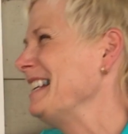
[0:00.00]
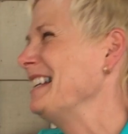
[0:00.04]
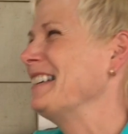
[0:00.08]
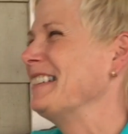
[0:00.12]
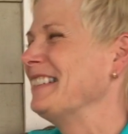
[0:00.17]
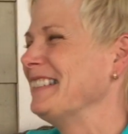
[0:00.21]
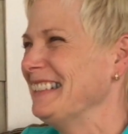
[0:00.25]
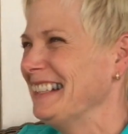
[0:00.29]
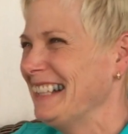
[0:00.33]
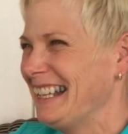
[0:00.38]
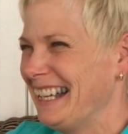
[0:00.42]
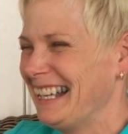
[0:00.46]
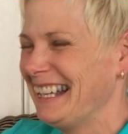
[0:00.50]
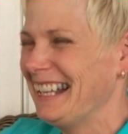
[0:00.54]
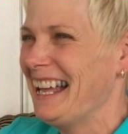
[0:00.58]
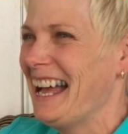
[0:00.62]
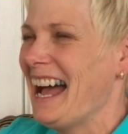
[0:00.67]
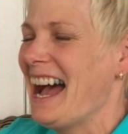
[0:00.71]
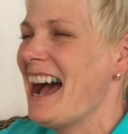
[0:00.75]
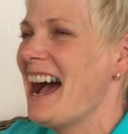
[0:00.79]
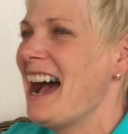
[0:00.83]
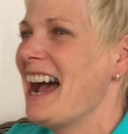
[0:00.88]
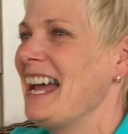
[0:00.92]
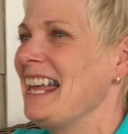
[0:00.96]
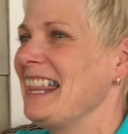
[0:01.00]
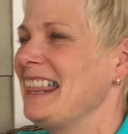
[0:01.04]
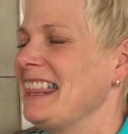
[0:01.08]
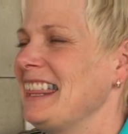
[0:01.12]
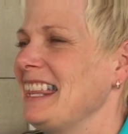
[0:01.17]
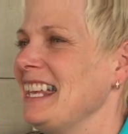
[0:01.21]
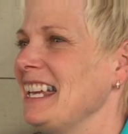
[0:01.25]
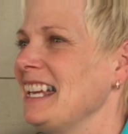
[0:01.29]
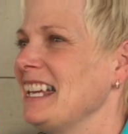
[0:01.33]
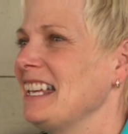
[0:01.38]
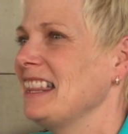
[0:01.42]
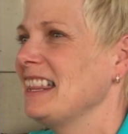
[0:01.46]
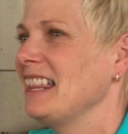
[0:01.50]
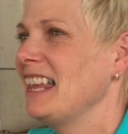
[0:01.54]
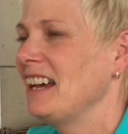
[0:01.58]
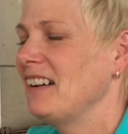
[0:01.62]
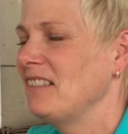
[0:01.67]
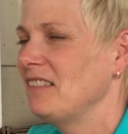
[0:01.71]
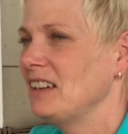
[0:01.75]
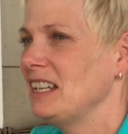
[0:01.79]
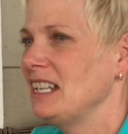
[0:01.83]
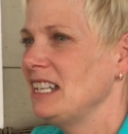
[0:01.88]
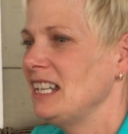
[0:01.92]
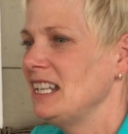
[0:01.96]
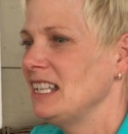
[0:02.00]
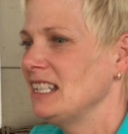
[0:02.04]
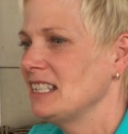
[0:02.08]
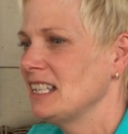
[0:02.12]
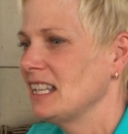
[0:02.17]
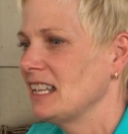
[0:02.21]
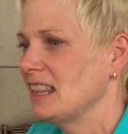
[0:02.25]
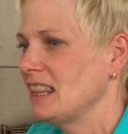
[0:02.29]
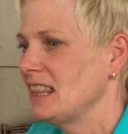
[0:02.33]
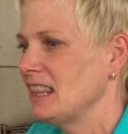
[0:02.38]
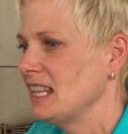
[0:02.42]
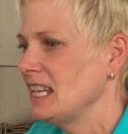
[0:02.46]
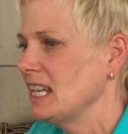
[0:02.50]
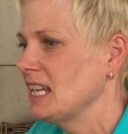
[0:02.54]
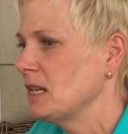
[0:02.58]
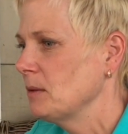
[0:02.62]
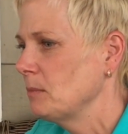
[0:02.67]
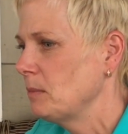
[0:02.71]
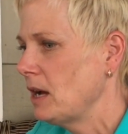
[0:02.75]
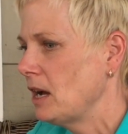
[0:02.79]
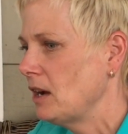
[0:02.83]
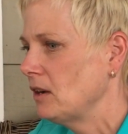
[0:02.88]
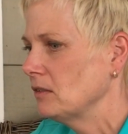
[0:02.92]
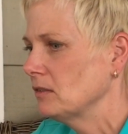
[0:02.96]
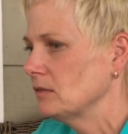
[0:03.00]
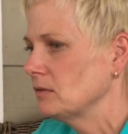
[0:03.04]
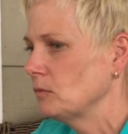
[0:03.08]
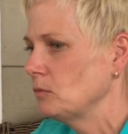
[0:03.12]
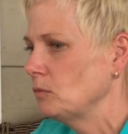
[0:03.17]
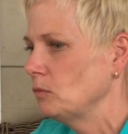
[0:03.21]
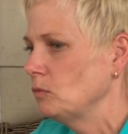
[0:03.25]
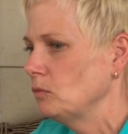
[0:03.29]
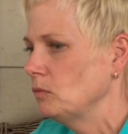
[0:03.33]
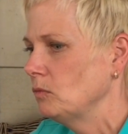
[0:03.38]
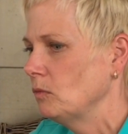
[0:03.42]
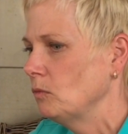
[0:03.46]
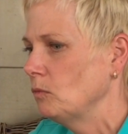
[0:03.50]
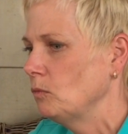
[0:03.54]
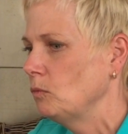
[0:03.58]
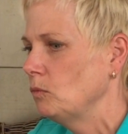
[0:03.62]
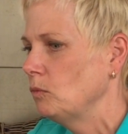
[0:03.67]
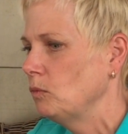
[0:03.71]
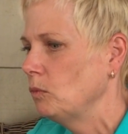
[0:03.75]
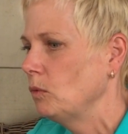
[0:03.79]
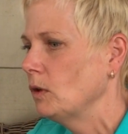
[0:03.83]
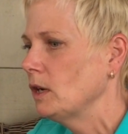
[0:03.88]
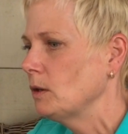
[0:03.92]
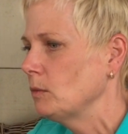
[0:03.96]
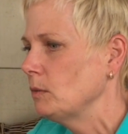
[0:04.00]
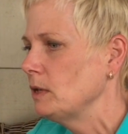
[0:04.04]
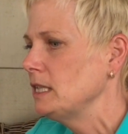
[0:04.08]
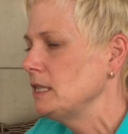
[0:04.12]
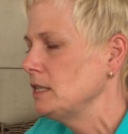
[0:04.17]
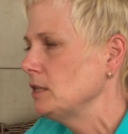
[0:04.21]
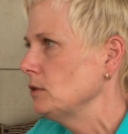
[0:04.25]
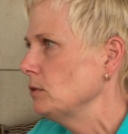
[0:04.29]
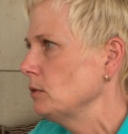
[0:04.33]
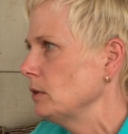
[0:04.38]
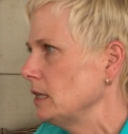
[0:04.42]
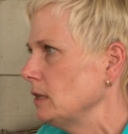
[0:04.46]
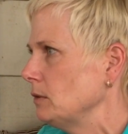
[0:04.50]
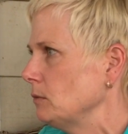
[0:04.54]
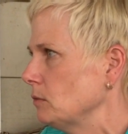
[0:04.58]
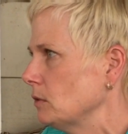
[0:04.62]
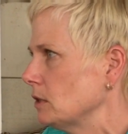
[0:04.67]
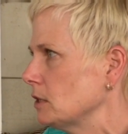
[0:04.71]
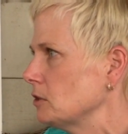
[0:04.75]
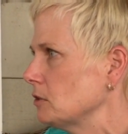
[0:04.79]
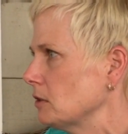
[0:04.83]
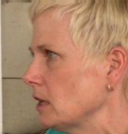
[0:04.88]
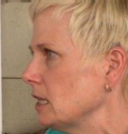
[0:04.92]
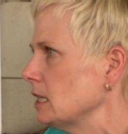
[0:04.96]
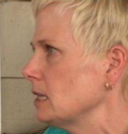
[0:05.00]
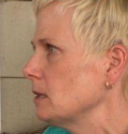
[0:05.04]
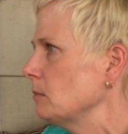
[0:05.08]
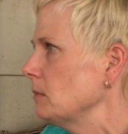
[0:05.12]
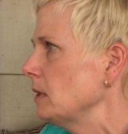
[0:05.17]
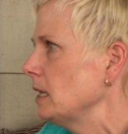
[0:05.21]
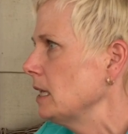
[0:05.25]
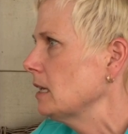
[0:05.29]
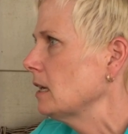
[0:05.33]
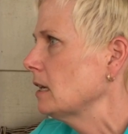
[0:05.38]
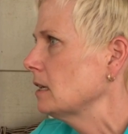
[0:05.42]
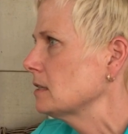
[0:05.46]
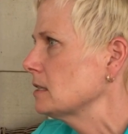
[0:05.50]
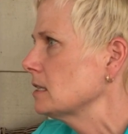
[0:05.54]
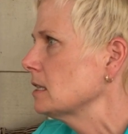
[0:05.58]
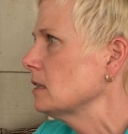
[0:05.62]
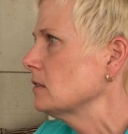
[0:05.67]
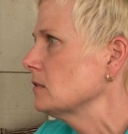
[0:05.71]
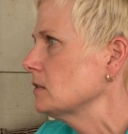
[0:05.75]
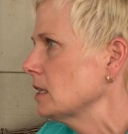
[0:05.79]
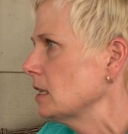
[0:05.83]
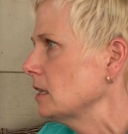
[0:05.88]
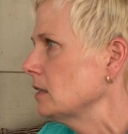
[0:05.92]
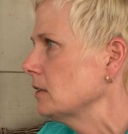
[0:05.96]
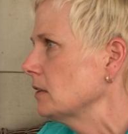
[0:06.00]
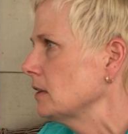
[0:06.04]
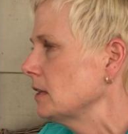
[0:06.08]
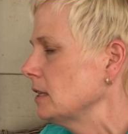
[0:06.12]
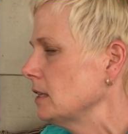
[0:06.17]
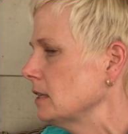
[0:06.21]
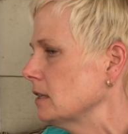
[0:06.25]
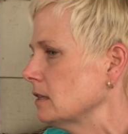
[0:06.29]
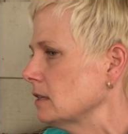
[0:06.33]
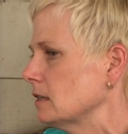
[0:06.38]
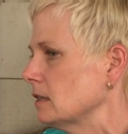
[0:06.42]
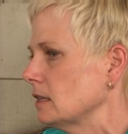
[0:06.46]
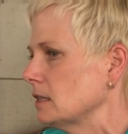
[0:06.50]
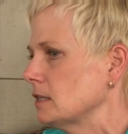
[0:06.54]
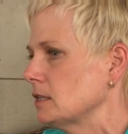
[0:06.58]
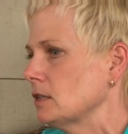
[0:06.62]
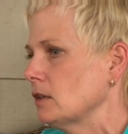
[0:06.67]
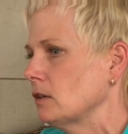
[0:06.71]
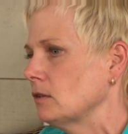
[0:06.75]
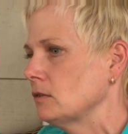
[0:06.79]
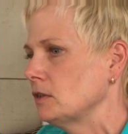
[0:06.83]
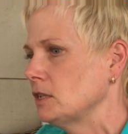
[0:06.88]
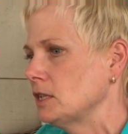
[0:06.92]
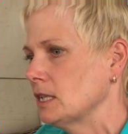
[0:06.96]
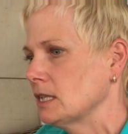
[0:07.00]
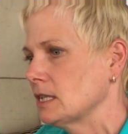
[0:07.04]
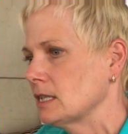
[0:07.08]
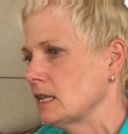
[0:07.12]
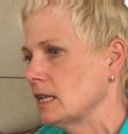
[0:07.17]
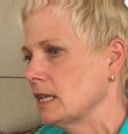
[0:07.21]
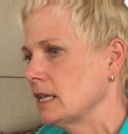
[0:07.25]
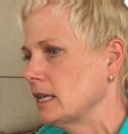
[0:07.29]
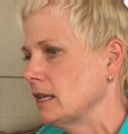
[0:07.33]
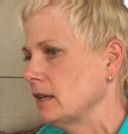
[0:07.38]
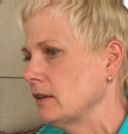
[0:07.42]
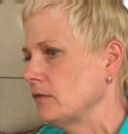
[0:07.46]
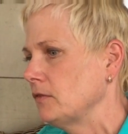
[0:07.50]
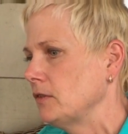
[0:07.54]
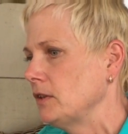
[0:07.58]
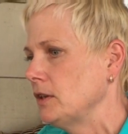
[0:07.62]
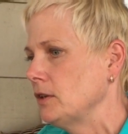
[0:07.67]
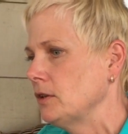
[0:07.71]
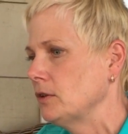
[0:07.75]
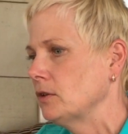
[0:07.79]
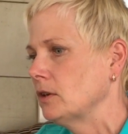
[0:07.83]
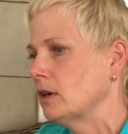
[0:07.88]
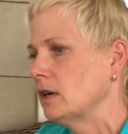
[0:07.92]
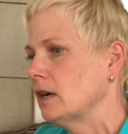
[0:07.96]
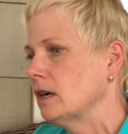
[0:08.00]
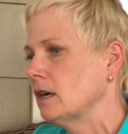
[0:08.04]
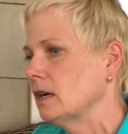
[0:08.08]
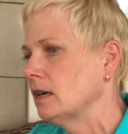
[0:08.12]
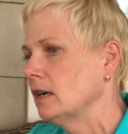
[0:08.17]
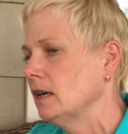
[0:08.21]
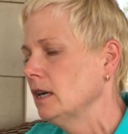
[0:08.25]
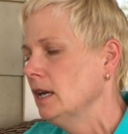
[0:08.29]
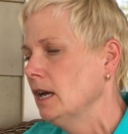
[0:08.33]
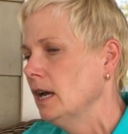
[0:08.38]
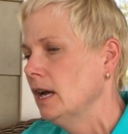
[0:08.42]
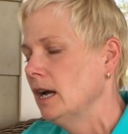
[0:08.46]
No, I think that we need to think about what are we doing? We're trying to make ourselves healthier. So just like if you are